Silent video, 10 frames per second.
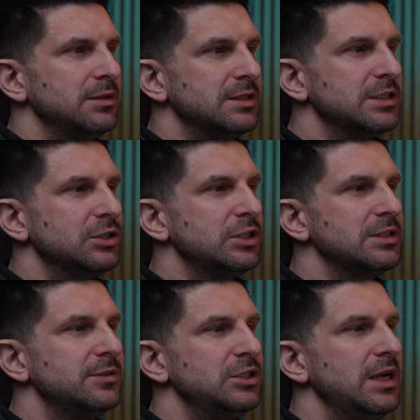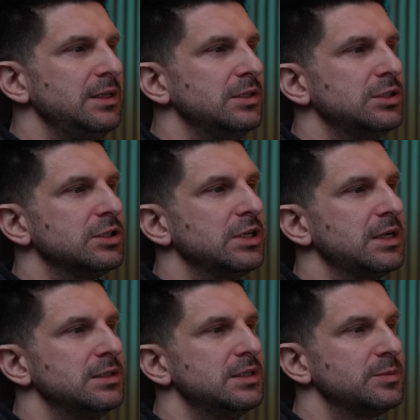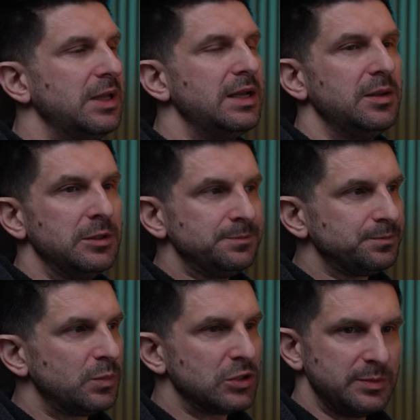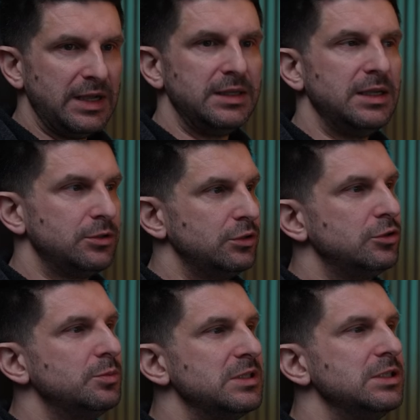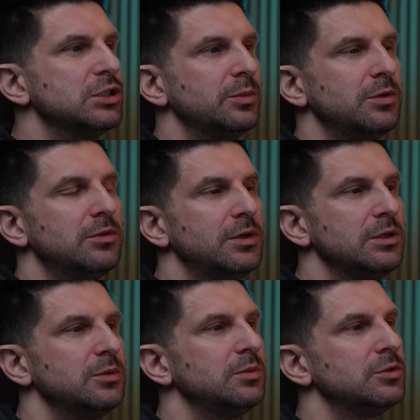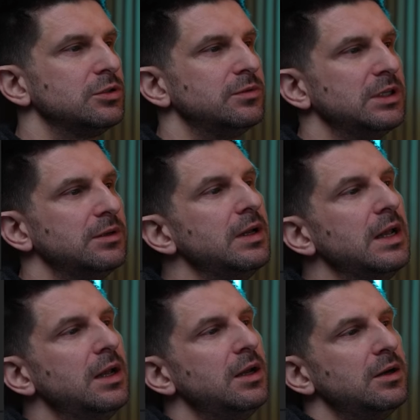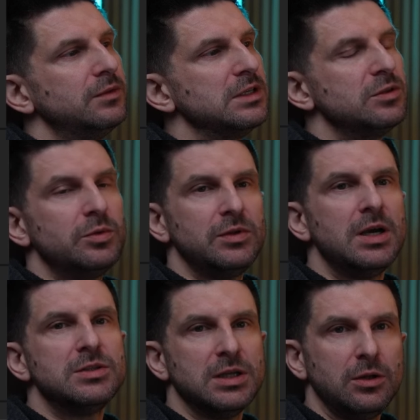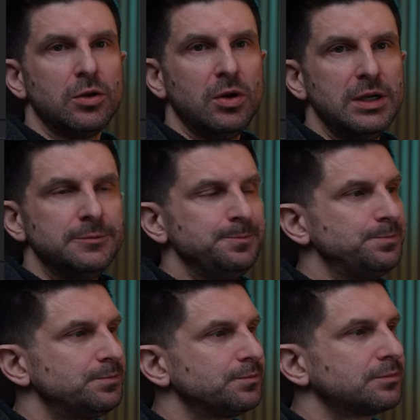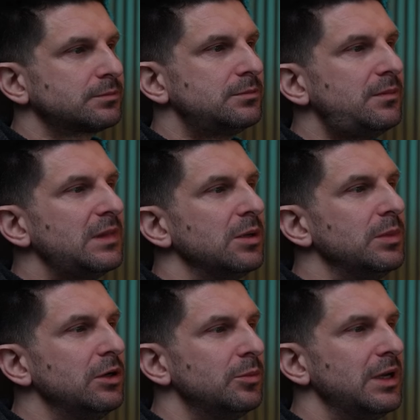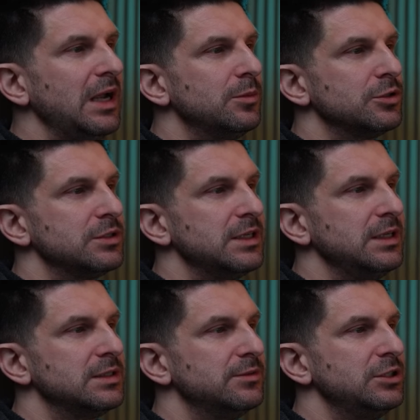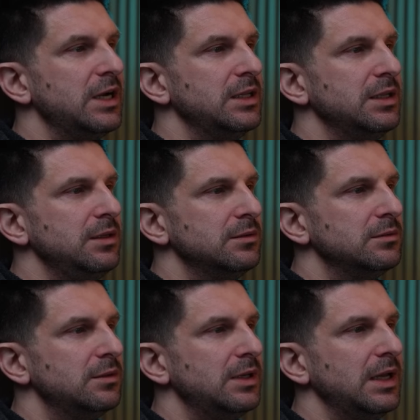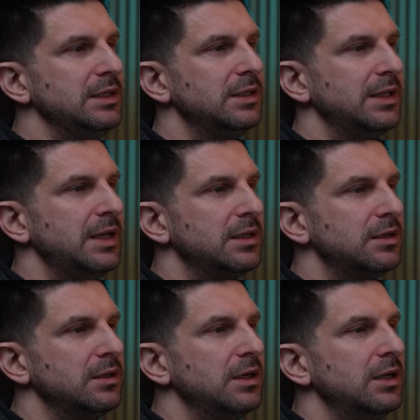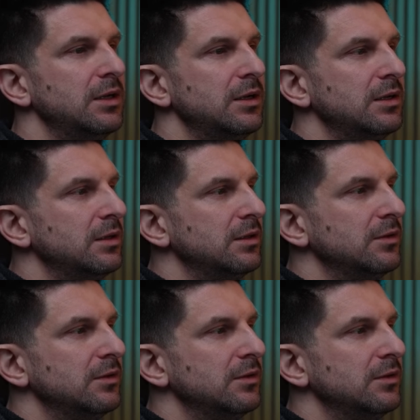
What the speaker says: whether it's a regular layer or a layer with splines. I'll talk about splines a little later because they are responsible for roads. We choose that this is a regular edit layer. We selected it,